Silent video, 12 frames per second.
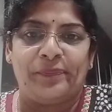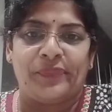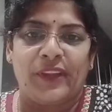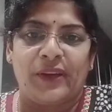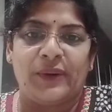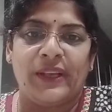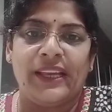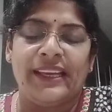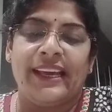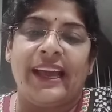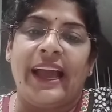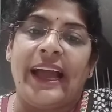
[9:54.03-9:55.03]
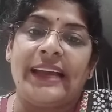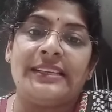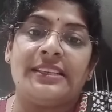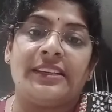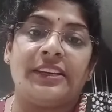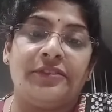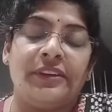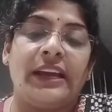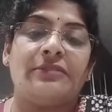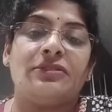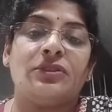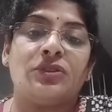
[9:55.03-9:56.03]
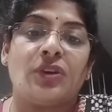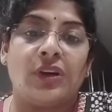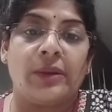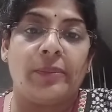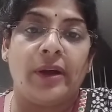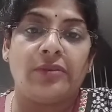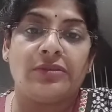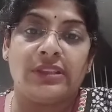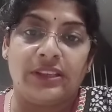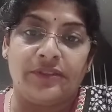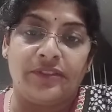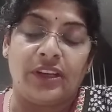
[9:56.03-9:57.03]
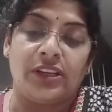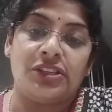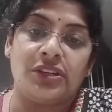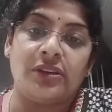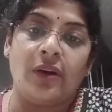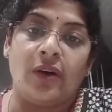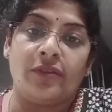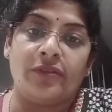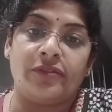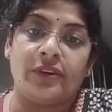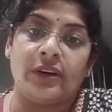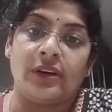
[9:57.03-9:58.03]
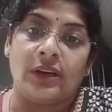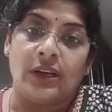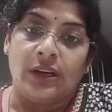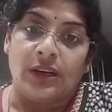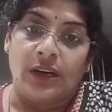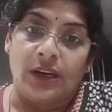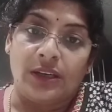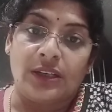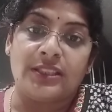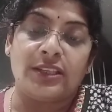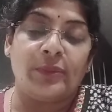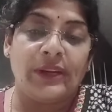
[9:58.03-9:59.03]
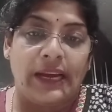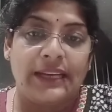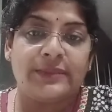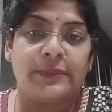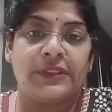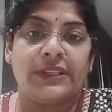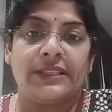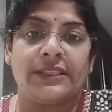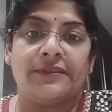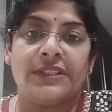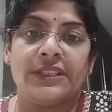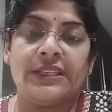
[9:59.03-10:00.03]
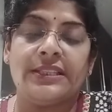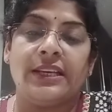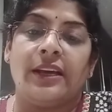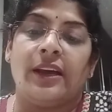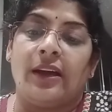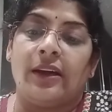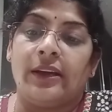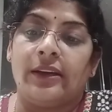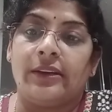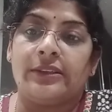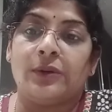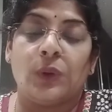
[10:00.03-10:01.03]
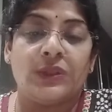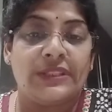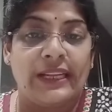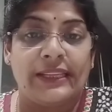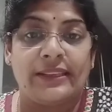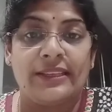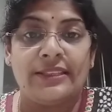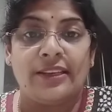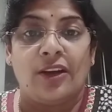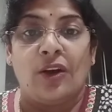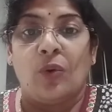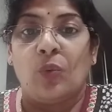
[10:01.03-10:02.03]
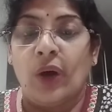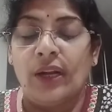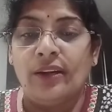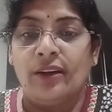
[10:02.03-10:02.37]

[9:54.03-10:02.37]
Okay, and if we have to talk about the definition of a consumer as per the services, here it goes like this: one